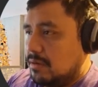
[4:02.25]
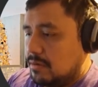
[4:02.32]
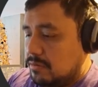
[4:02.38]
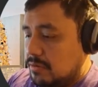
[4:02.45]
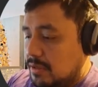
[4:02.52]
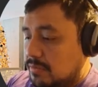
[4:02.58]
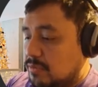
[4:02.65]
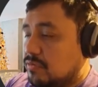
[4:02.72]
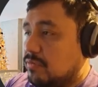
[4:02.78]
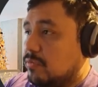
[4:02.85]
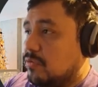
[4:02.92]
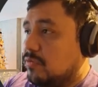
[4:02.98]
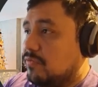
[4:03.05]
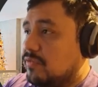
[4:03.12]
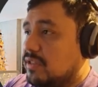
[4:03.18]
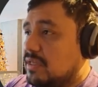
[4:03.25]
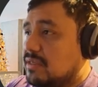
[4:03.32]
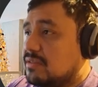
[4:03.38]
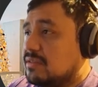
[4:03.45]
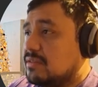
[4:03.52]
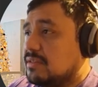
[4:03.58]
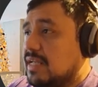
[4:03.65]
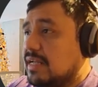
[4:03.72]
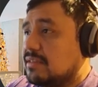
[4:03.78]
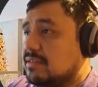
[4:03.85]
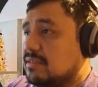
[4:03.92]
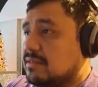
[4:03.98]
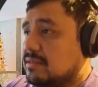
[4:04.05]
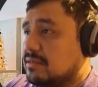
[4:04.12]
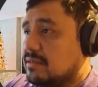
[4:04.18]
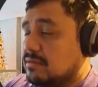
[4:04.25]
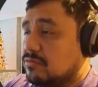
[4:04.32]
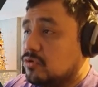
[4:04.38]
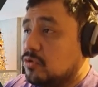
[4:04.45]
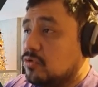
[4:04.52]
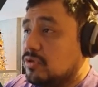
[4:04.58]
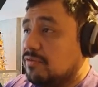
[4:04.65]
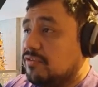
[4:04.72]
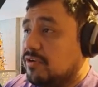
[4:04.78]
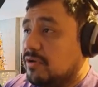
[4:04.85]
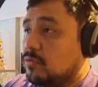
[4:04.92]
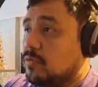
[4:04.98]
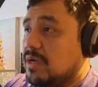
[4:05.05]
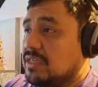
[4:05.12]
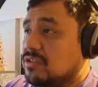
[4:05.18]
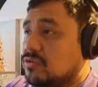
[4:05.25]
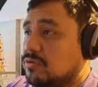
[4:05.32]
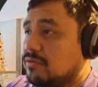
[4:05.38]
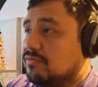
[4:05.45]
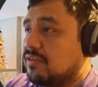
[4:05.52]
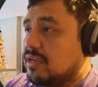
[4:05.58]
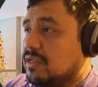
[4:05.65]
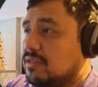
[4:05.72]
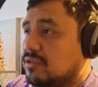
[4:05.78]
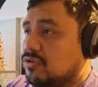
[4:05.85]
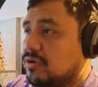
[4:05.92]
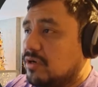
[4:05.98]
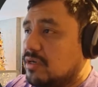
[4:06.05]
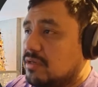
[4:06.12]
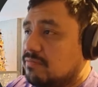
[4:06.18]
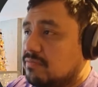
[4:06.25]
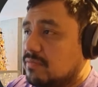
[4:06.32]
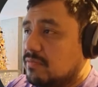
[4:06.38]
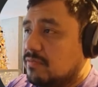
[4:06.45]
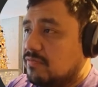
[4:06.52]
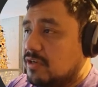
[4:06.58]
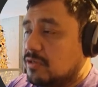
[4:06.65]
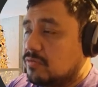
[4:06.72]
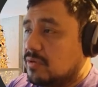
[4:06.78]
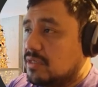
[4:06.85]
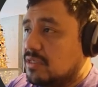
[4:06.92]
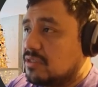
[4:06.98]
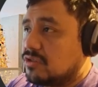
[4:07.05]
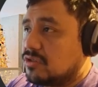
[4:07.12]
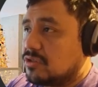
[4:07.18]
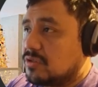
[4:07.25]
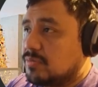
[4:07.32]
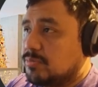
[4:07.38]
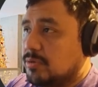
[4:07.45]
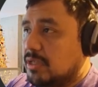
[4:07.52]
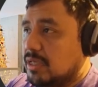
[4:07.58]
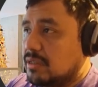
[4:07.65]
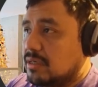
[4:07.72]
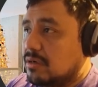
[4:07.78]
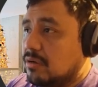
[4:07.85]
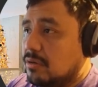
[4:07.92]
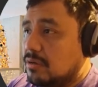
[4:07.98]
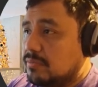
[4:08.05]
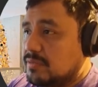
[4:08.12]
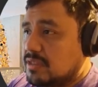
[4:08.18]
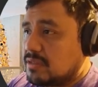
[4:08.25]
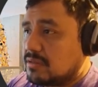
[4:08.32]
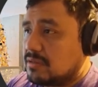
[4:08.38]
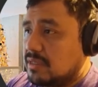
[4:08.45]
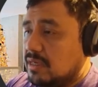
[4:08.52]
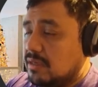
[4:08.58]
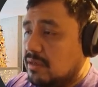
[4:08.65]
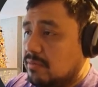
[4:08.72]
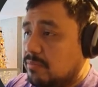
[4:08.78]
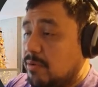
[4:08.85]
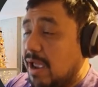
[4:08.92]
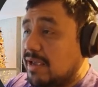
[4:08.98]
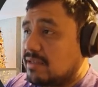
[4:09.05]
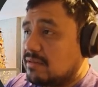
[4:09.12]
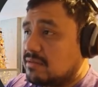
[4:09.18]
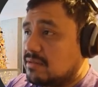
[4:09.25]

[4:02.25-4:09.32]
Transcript: Let me remove this. That's two different ways to define a dictionary. First one is just putting the columns, the brackets,